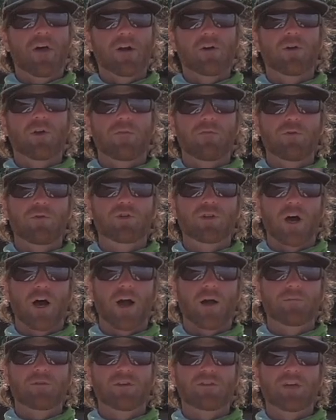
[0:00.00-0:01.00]
That'll give you
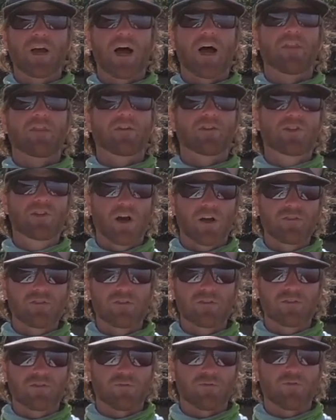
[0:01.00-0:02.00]
time to tie the
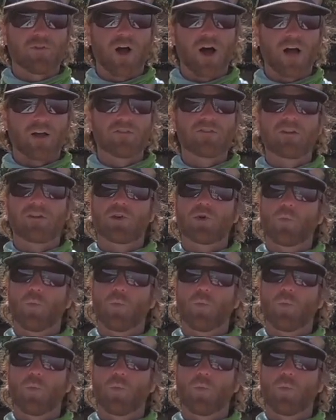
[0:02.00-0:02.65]
dozens of flies that